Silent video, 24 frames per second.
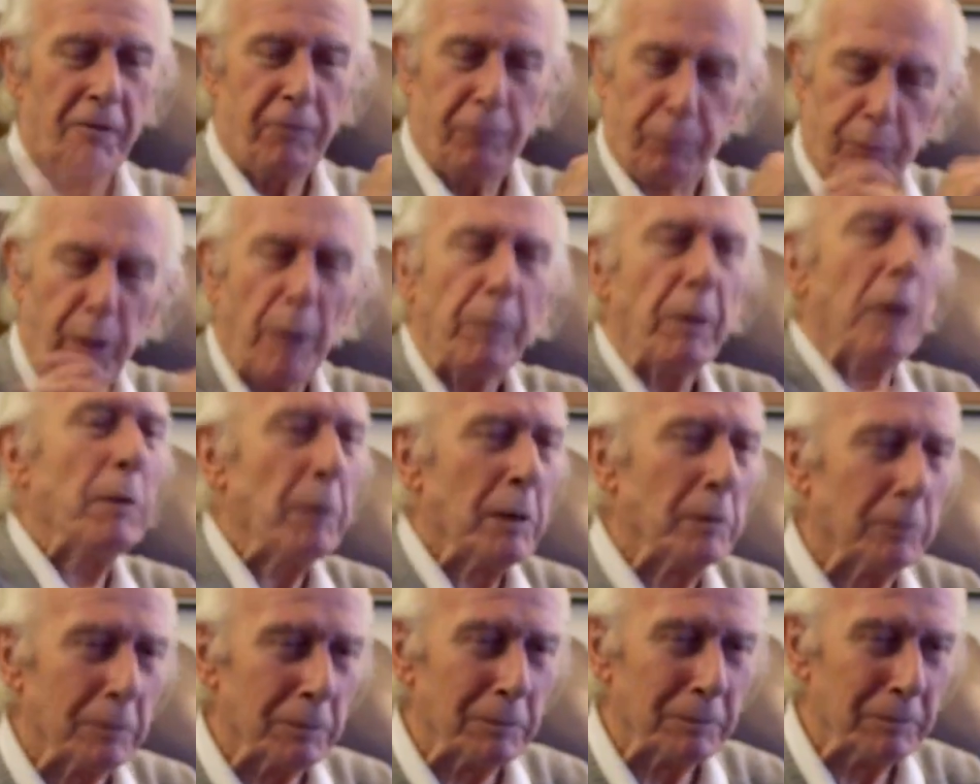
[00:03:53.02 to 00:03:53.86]

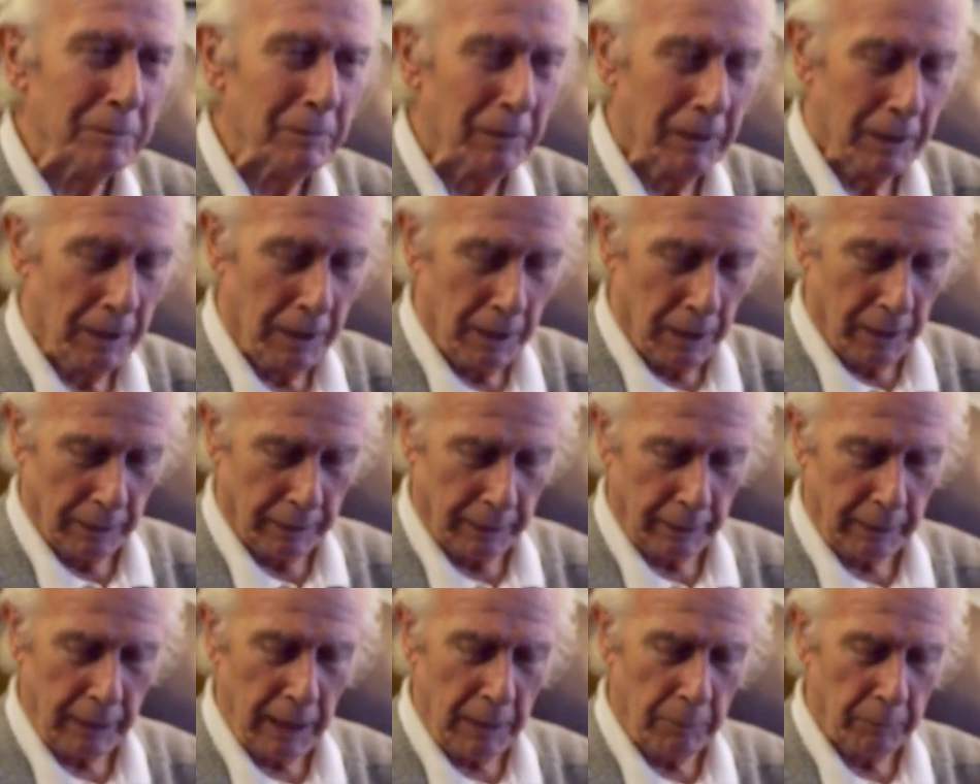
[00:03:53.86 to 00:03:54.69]

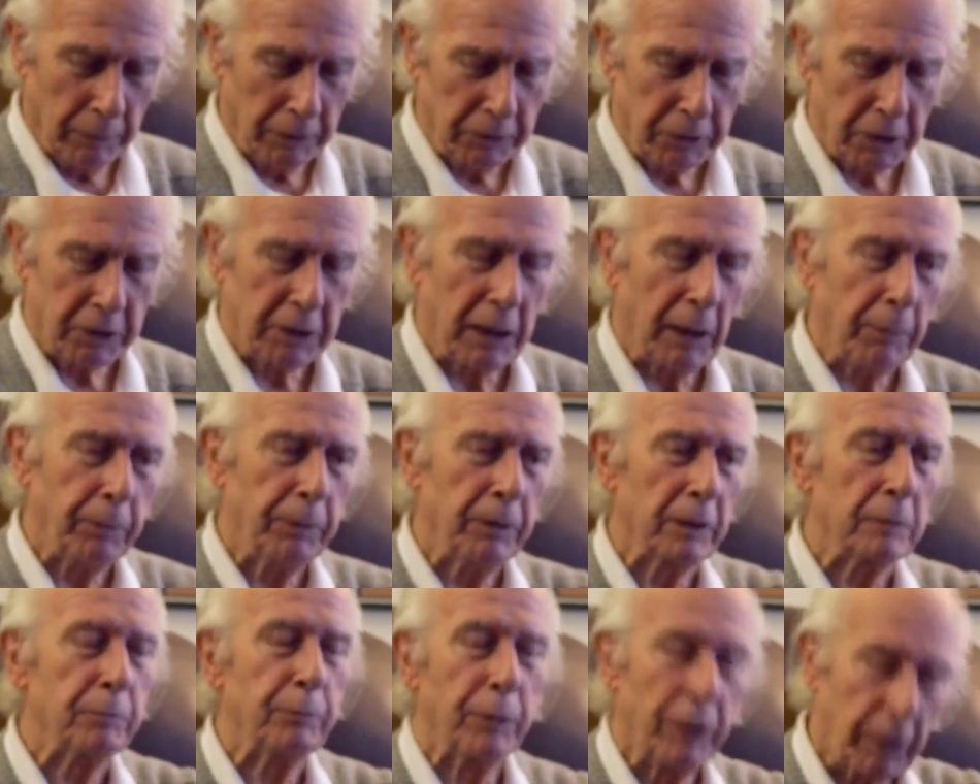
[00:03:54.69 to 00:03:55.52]
The guy makes a stop
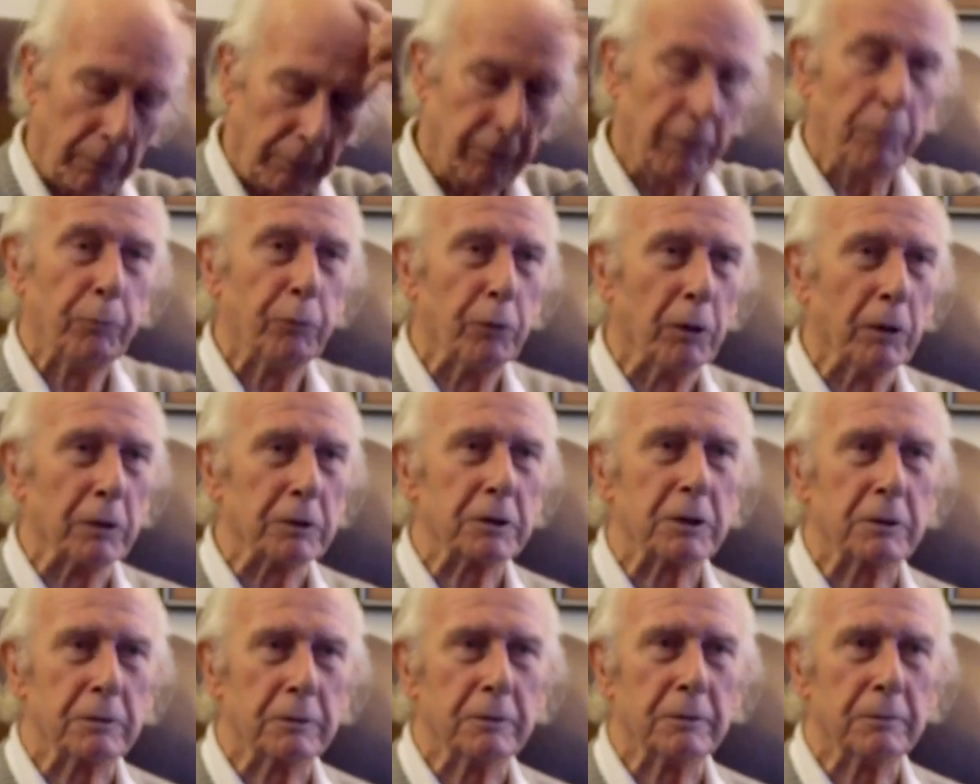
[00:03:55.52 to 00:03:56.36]
hit parry
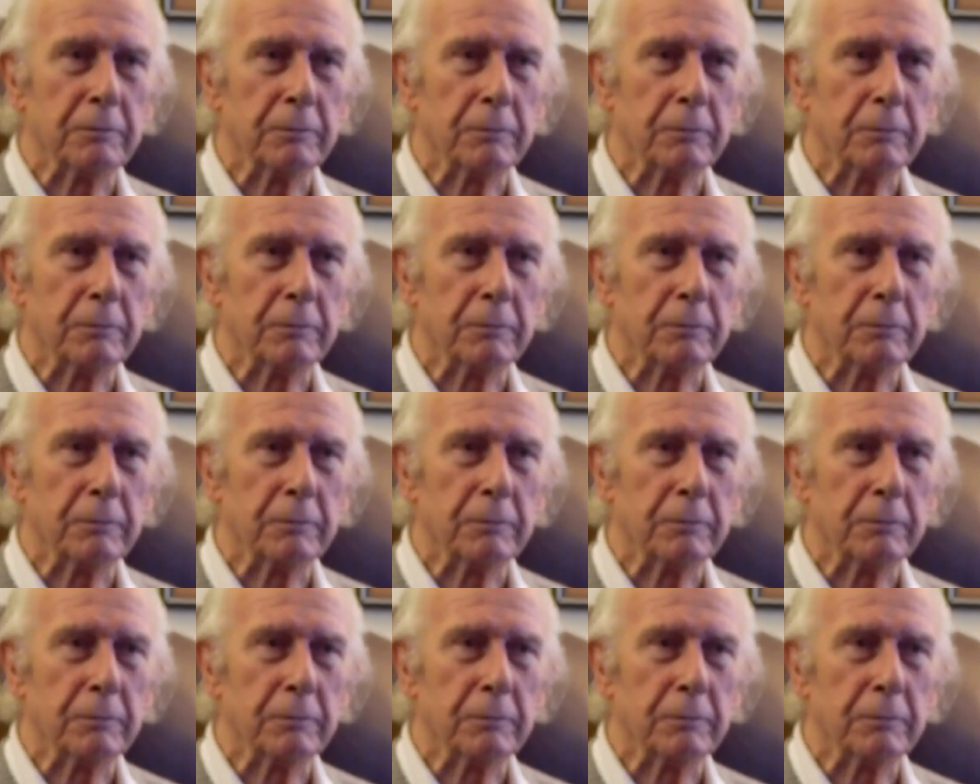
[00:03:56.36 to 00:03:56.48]
post.